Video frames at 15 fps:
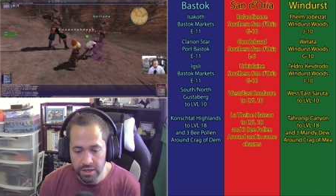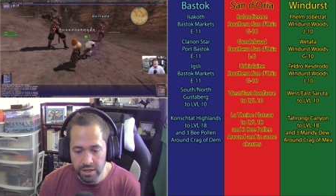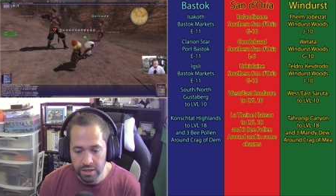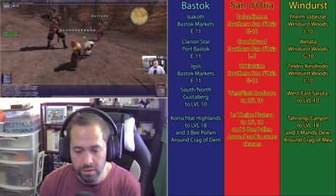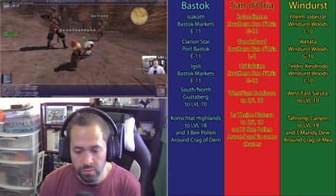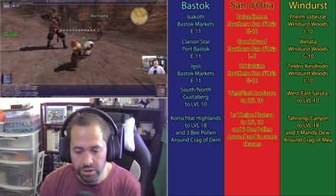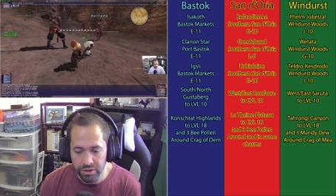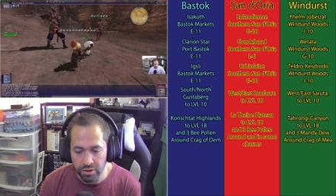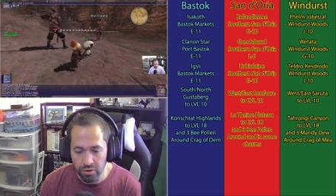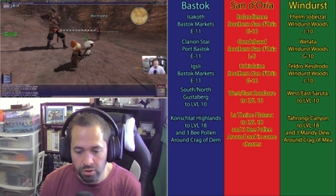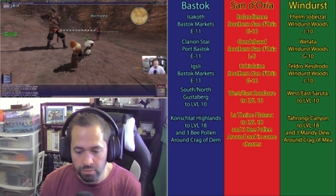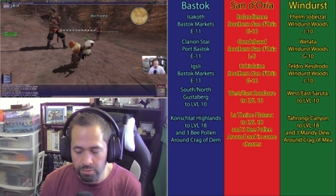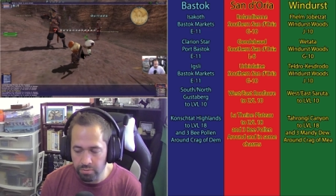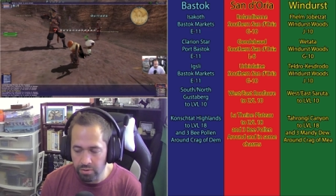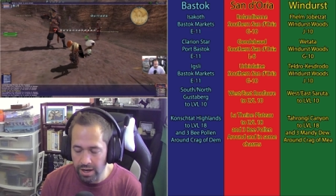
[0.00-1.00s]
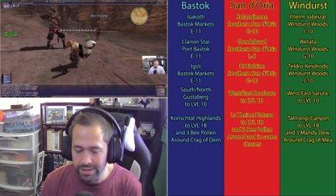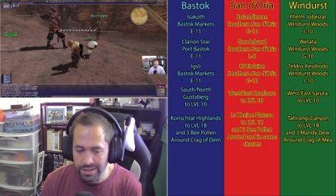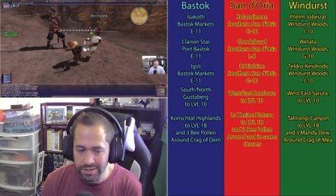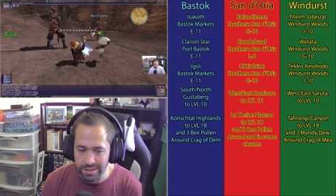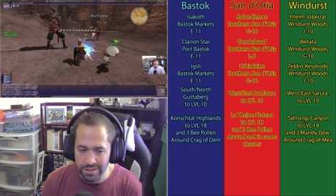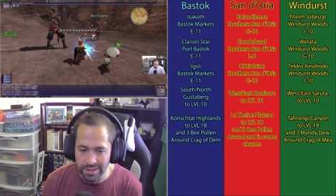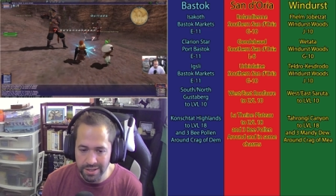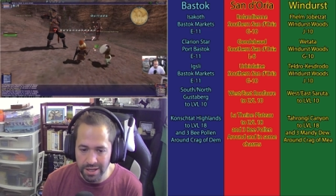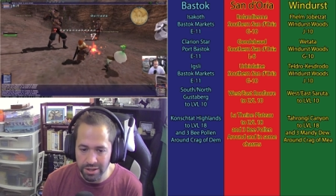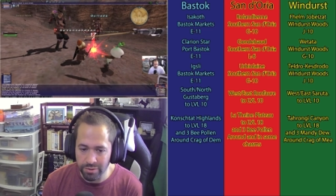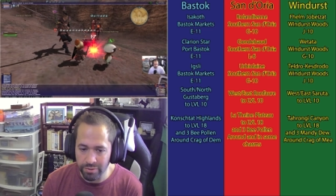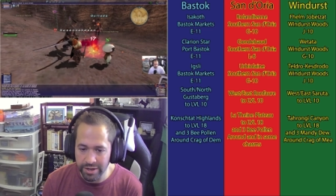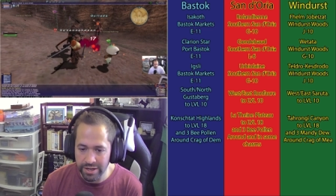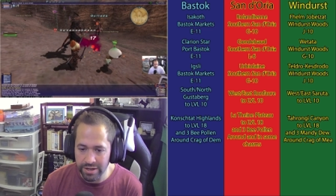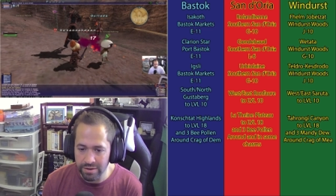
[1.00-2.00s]
With the normal process is to get
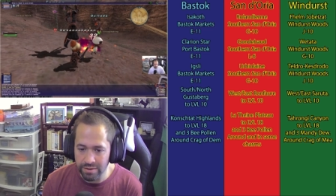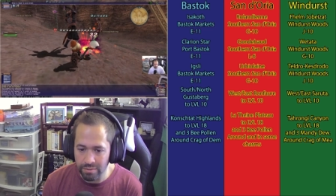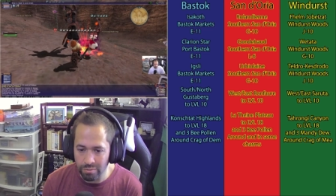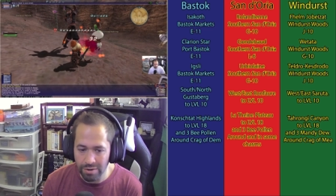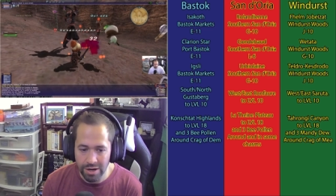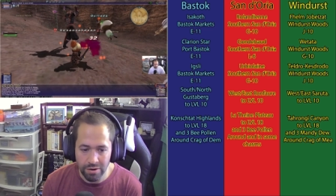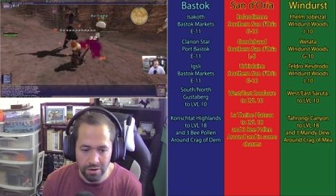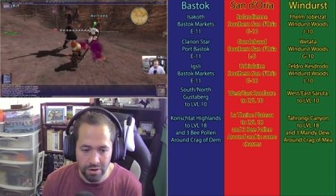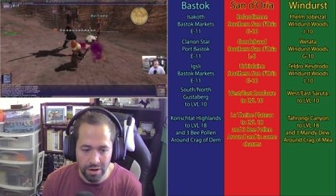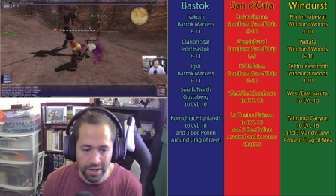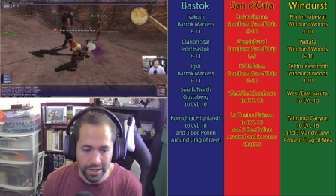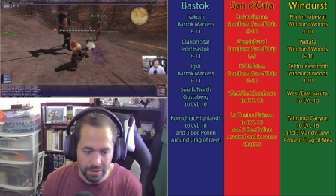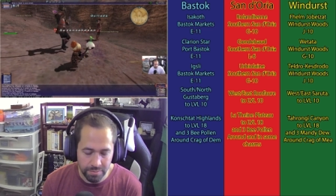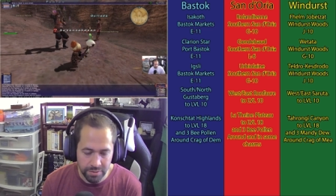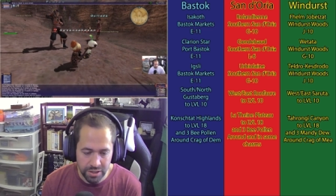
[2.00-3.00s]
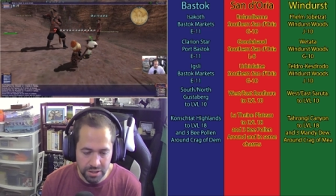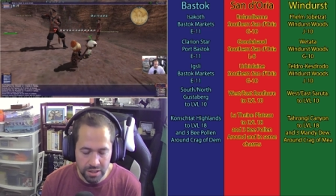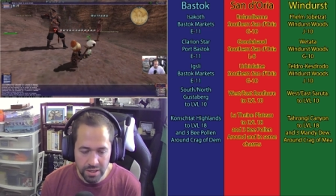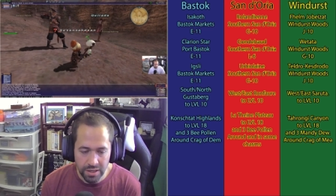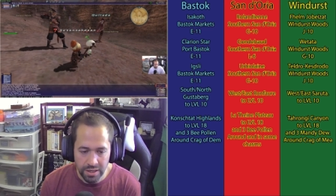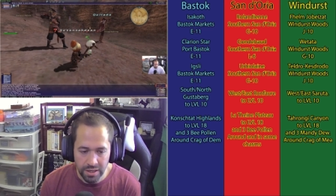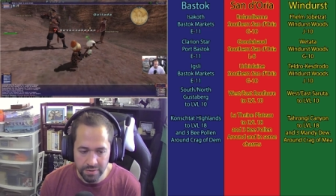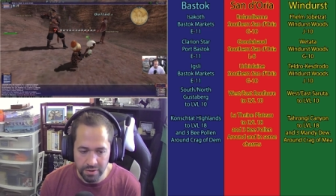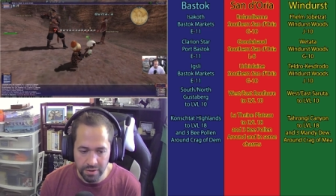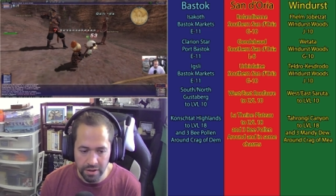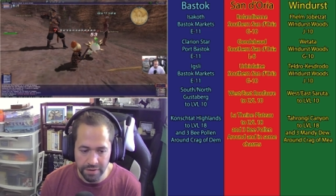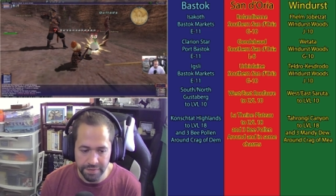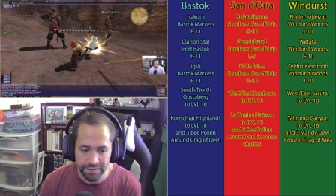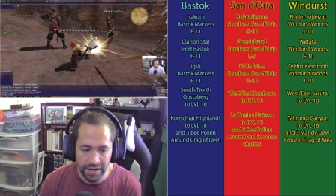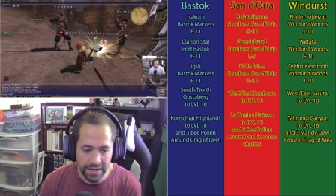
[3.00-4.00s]
3 rarer items. You have
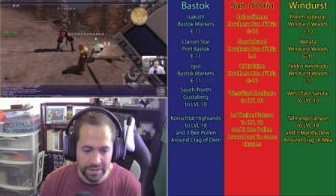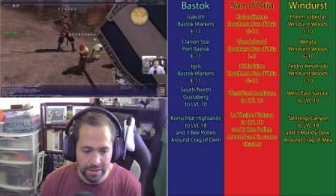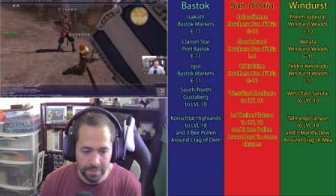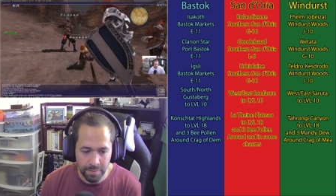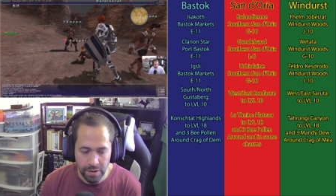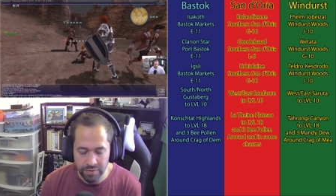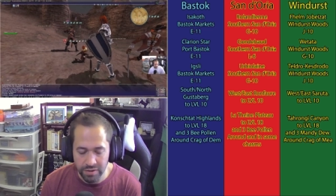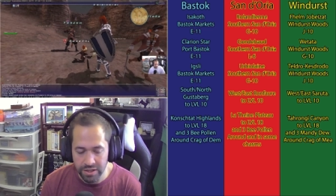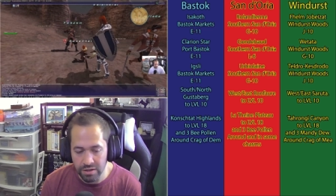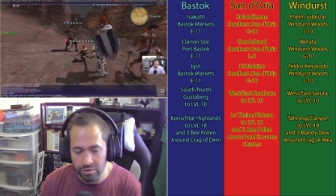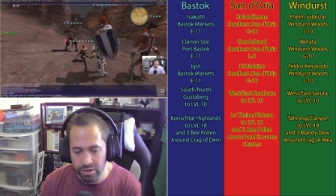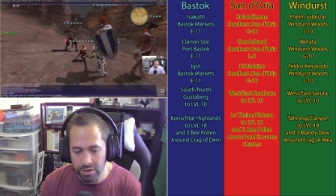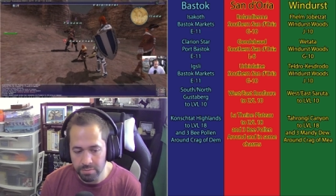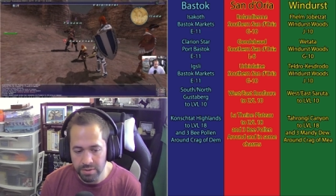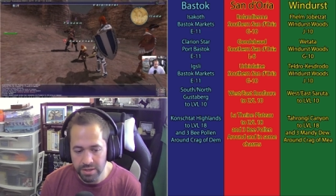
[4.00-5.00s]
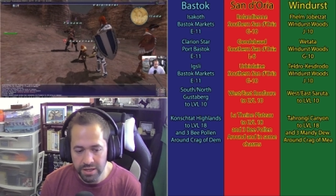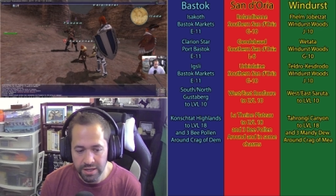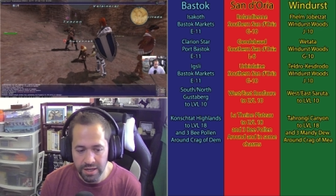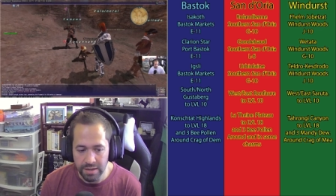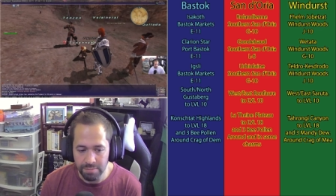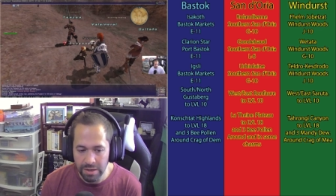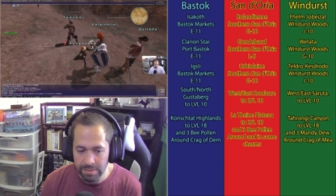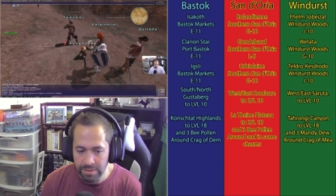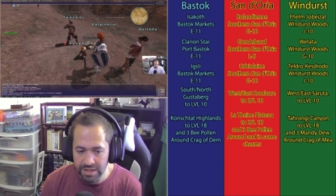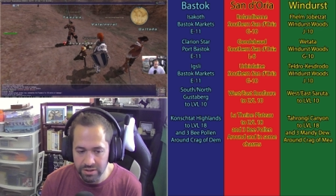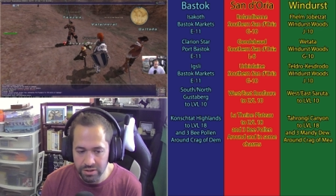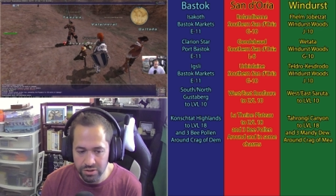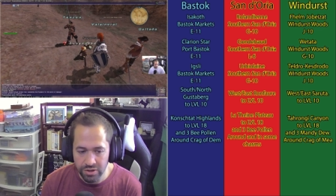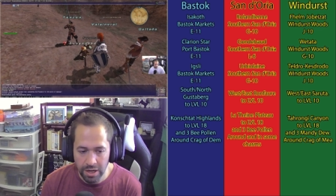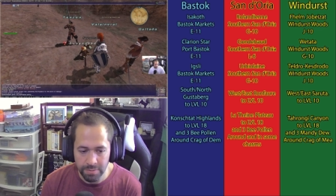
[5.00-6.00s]
to find them, you have to kill them, and maybe get
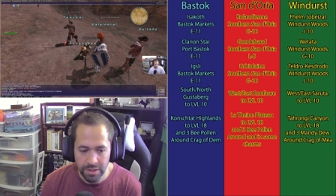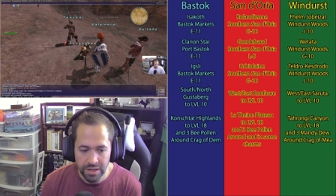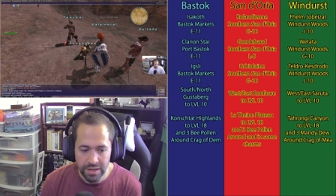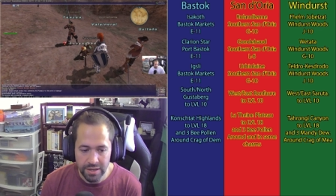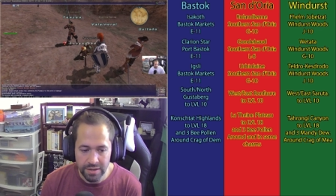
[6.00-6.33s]
the drop.